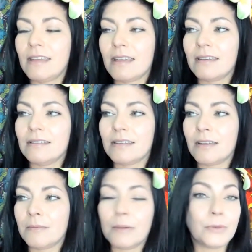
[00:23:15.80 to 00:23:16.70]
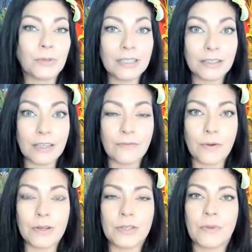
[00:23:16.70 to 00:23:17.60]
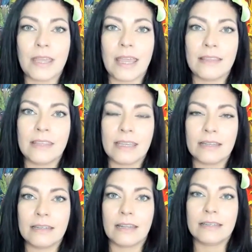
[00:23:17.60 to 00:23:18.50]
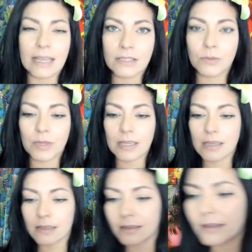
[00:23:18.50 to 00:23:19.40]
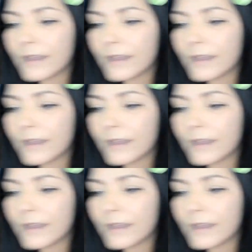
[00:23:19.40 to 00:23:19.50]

And um, I'm really looking forward to it. And then next week,